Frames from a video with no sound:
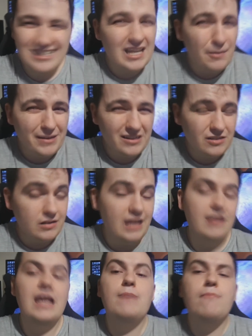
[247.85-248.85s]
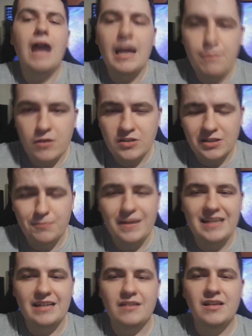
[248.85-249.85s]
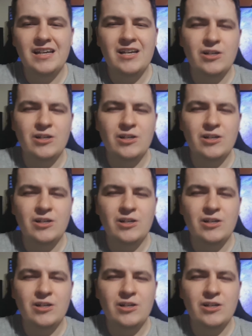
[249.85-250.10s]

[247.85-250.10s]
coming, in my personal opinion,